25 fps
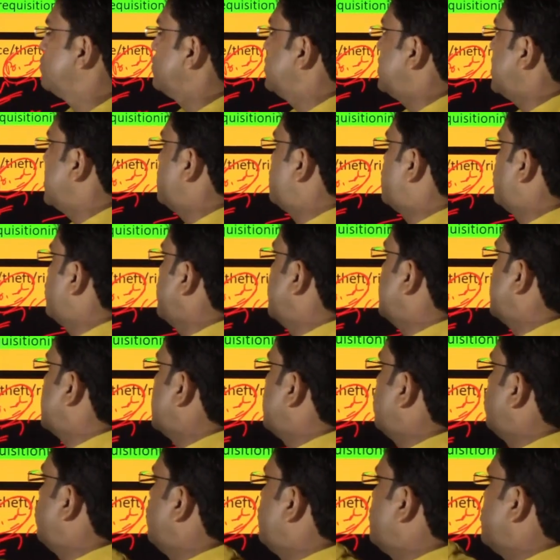So that point I
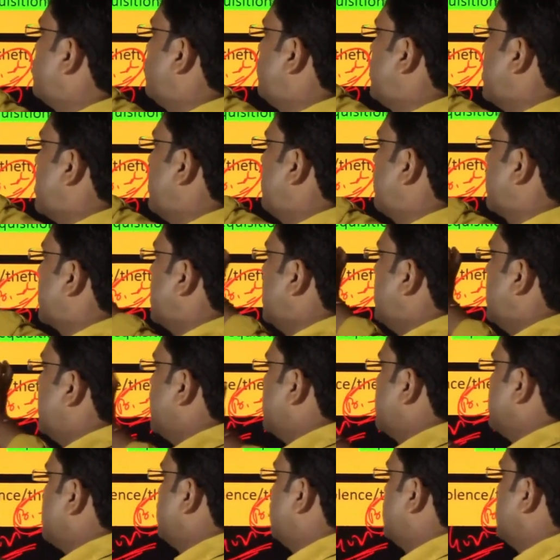hope you will have
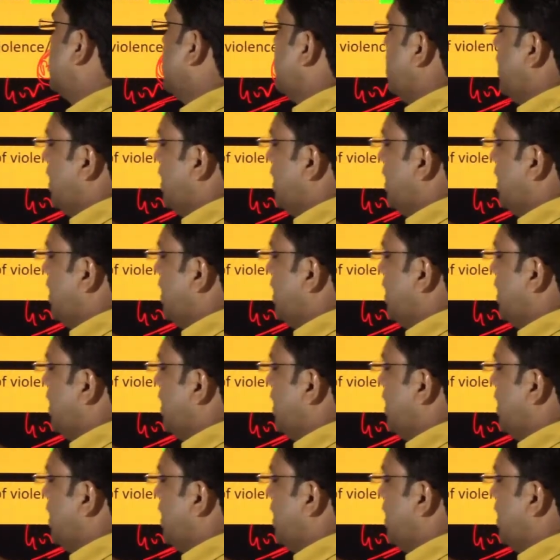clarity on.